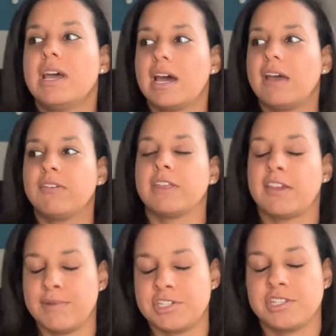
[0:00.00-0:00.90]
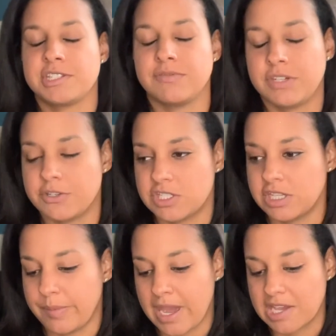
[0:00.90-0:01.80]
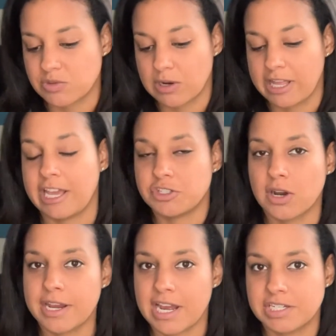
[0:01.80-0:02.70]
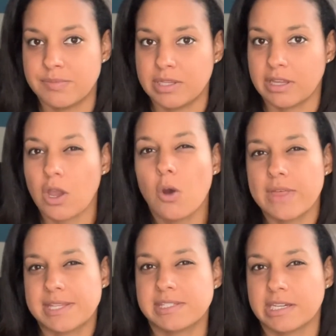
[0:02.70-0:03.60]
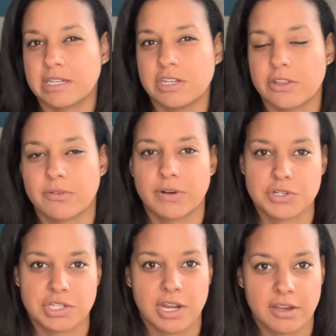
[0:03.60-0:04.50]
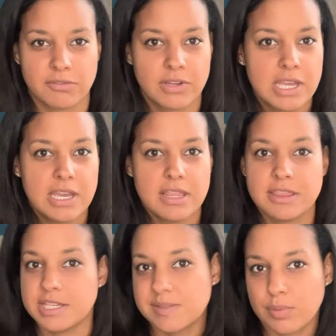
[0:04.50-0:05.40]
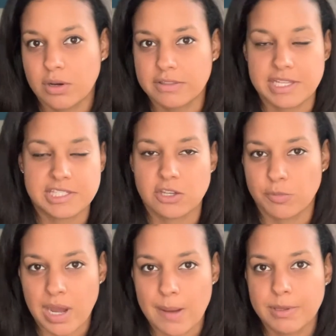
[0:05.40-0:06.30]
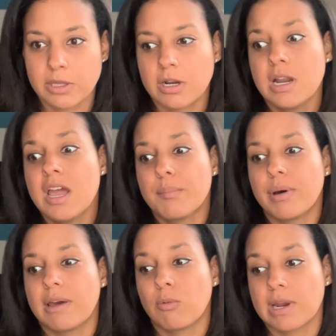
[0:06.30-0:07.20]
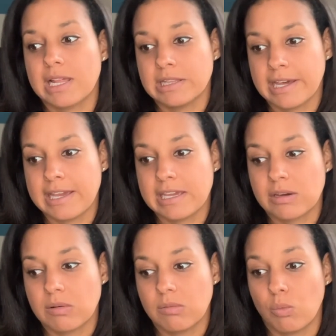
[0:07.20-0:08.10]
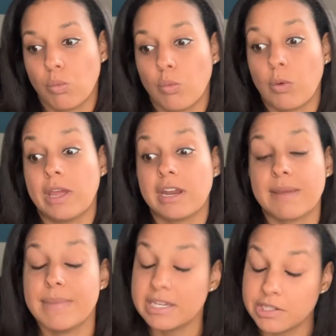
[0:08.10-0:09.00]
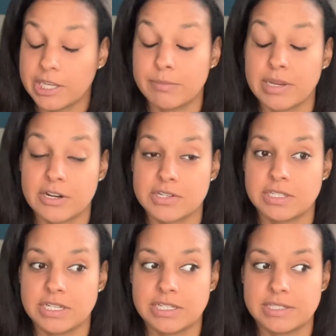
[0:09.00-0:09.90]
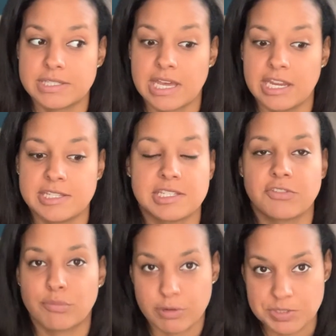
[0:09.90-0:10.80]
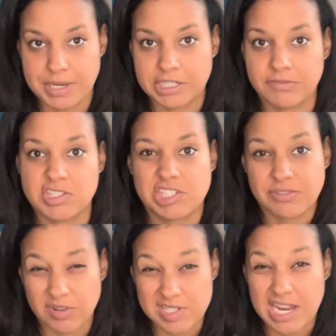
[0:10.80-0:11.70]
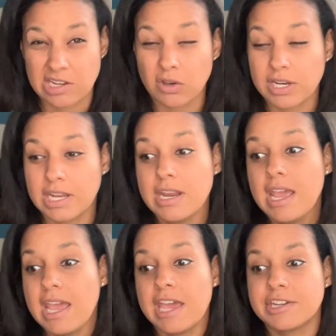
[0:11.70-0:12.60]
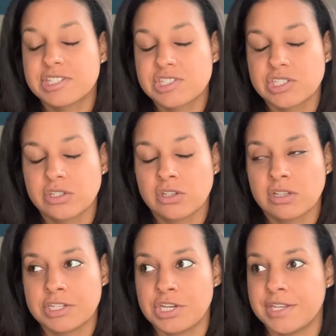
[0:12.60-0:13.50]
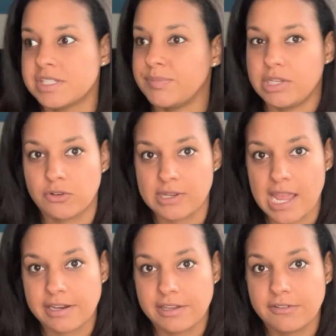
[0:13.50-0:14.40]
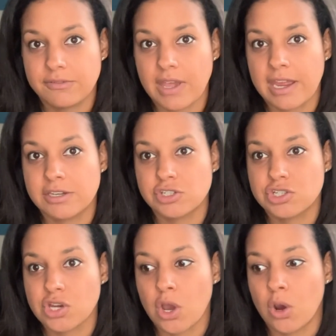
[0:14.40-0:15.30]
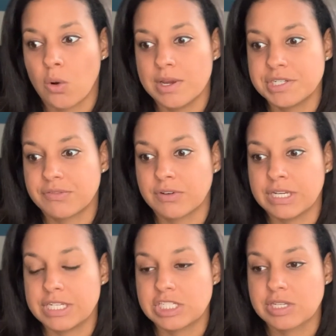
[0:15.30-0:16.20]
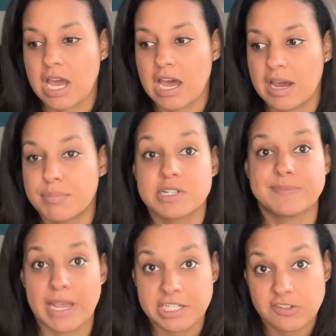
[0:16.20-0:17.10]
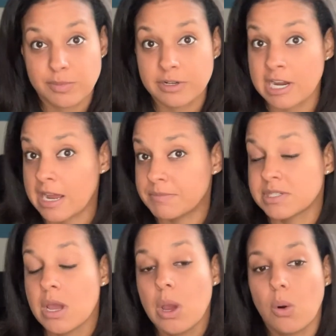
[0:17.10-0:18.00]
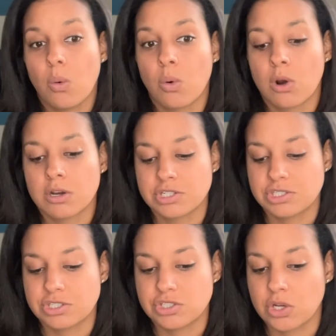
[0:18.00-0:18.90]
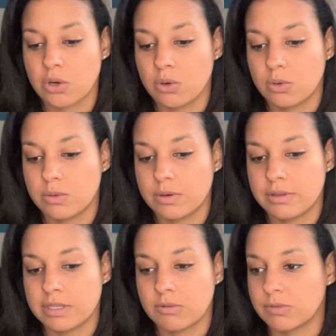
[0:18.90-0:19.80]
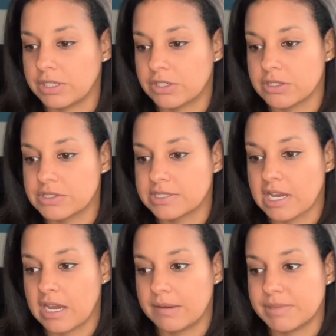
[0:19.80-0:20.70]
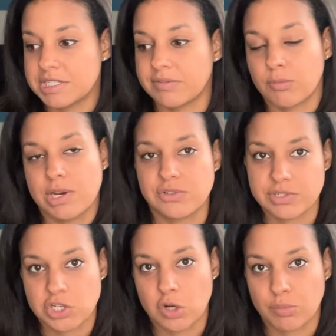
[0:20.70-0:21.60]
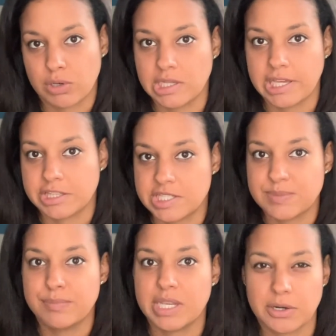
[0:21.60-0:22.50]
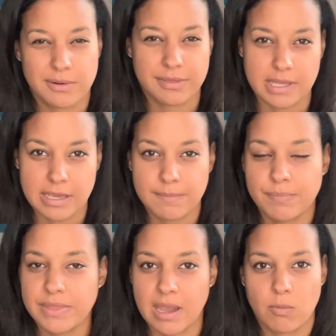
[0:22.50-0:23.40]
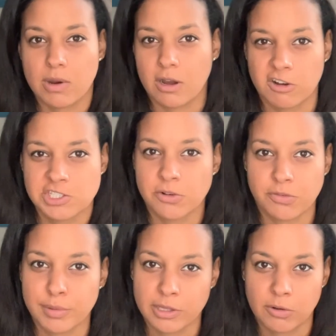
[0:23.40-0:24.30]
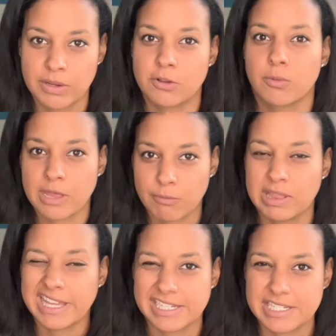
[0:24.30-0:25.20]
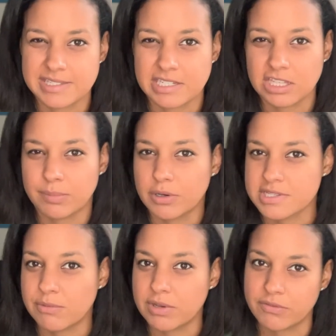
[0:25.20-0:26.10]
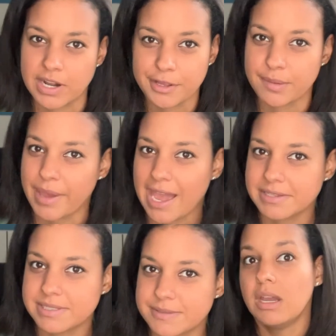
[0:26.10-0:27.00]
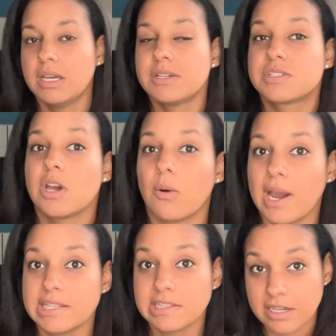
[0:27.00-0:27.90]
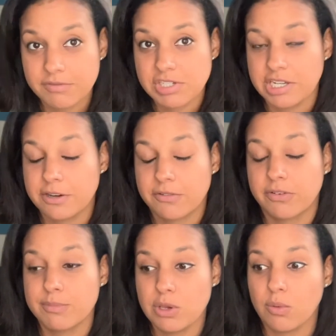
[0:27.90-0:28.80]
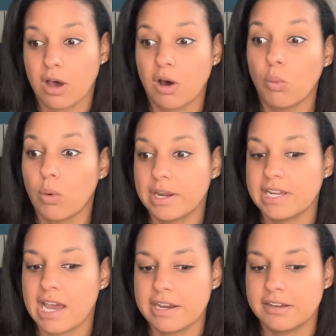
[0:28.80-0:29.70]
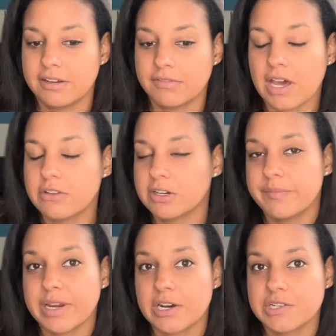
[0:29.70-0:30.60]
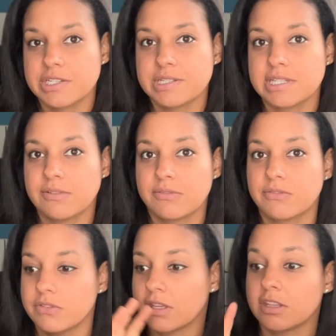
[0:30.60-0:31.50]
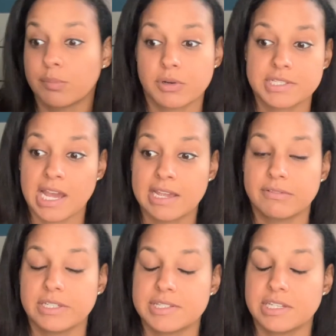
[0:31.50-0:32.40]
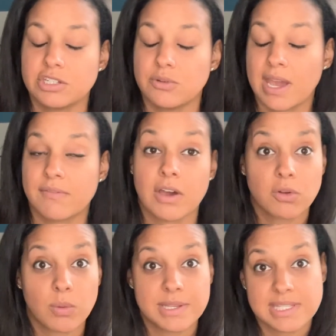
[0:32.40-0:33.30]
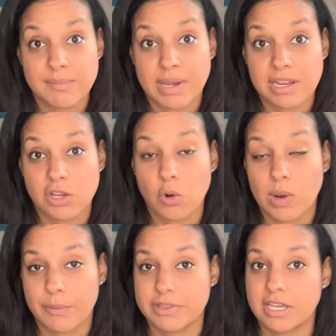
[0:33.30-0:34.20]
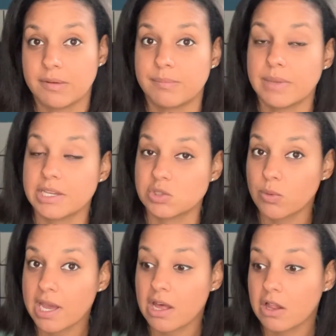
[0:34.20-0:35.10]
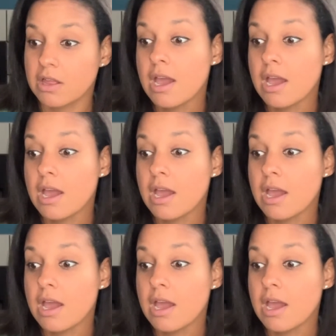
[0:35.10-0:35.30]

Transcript: I feel like I've mentioned this in videos in the past where I try not to be like, oh, that's like another version of this book that's so popular. But what I like when I make that comparison is that it's a different perspective, it's a different take on it, and it's still a chance to be creative and show a different perspective perhaps, or just to show the readers a different way to interpret like this bigger theme that we're so familiar with, or that we'd like to see in the books that we've read in the past. So I'd love to hear from you all what kind of other comparisons, if the books I've listed, you have other ones that might go well with them as well.